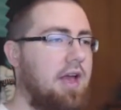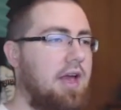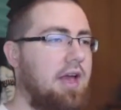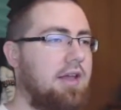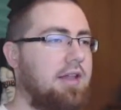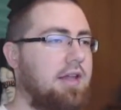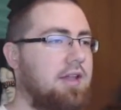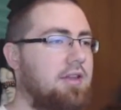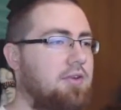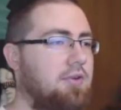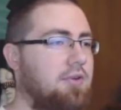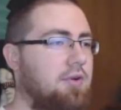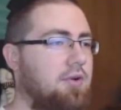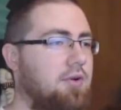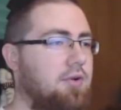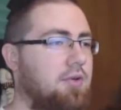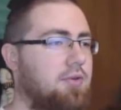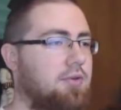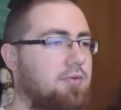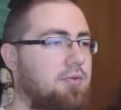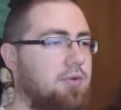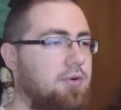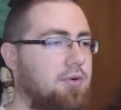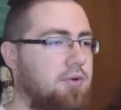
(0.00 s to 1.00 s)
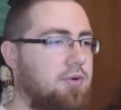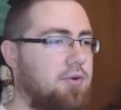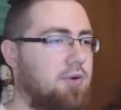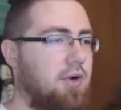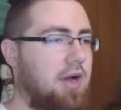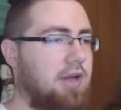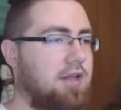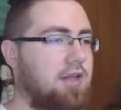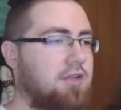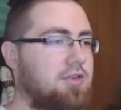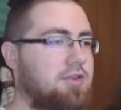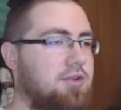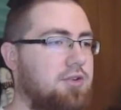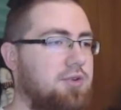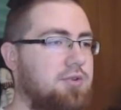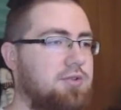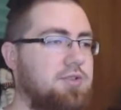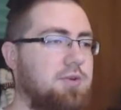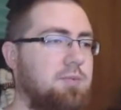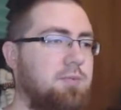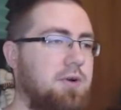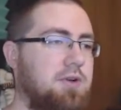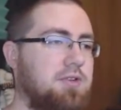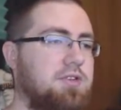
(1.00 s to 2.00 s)
And then you go through, and it
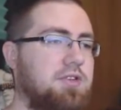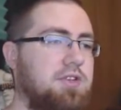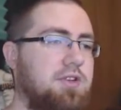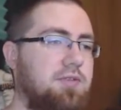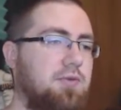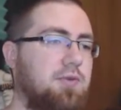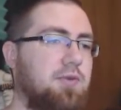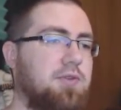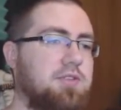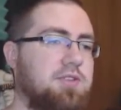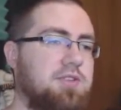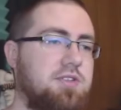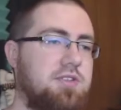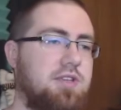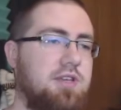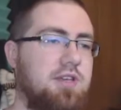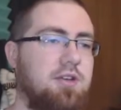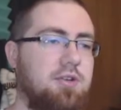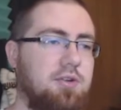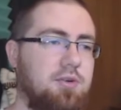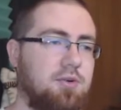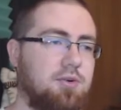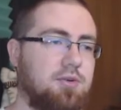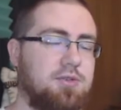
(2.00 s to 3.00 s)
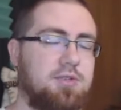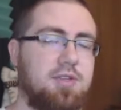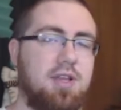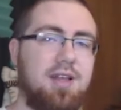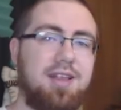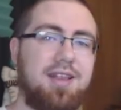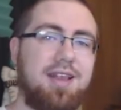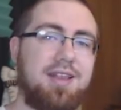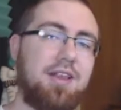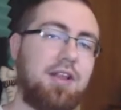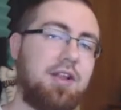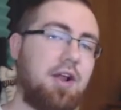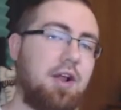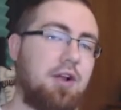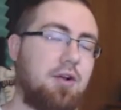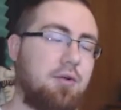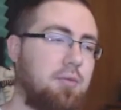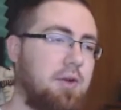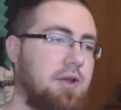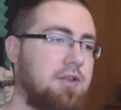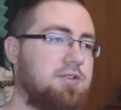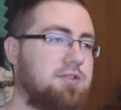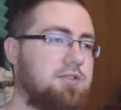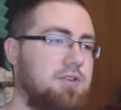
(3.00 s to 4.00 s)
shows a bunch of different skills that the
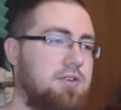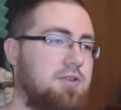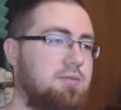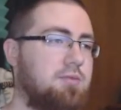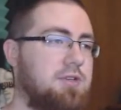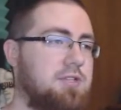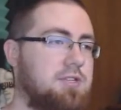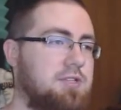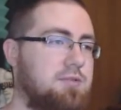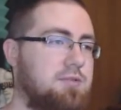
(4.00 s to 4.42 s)
Necromancer is going to be